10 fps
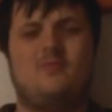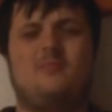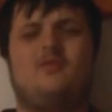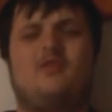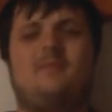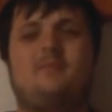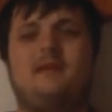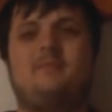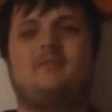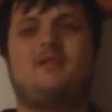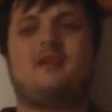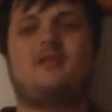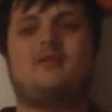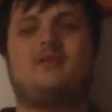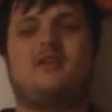more people
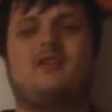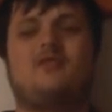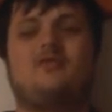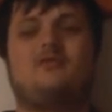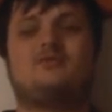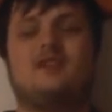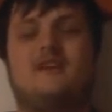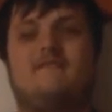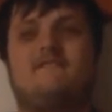are gonna use